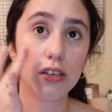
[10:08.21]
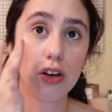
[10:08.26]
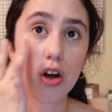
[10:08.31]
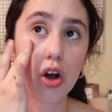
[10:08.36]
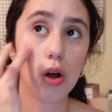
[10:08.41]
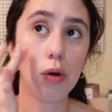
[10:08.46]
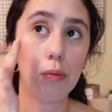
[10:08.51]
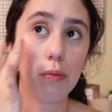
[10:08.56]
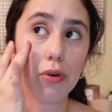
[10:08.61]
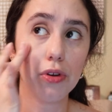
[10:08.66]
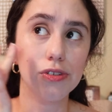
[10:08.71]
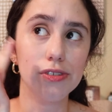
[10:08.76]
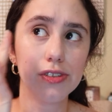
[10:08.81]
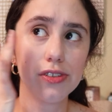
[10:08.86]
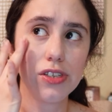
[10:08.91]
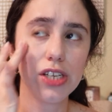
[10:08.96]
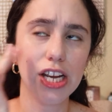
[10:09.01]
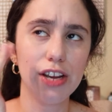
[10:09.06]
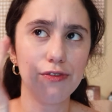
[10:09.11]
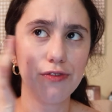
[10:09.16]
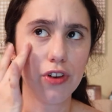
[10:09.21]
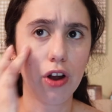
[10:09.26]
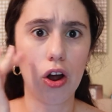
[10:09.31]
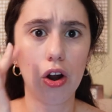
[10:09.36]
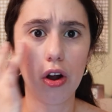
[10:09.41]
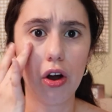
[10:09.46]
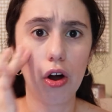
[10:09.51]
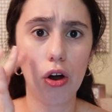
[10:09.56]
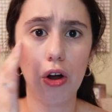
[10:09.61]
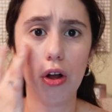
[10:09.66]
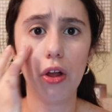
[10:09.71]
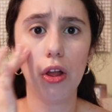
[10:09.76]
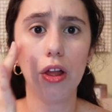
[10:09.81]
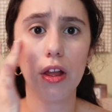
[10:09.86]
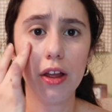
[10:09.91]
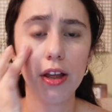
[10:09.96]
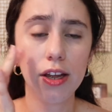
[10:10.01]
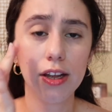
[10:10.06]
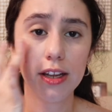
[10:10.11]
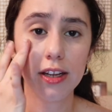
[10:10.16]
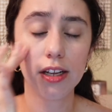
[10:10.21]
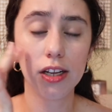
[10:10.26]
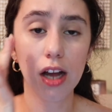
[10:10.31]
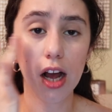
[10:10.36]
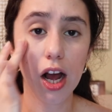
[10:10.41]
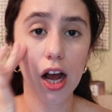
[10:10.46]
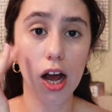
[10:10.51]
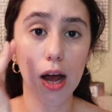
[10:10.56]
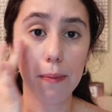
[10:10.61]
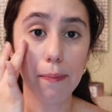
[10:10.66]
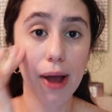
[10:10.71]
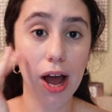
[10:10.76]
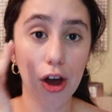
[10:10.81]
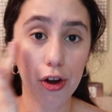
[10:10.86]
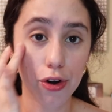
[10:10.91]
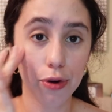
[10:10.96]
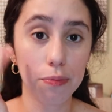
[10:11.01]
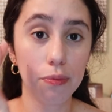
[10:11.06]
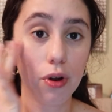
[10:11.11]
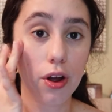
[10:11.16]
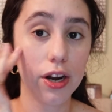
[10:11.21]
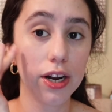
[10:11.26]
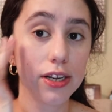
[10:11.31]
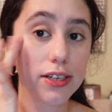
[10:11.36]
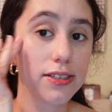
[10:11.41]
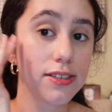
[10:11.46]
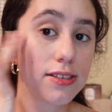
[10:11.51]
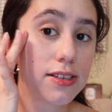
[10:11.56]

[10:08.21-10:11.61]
almost, if not all, uh, powder products.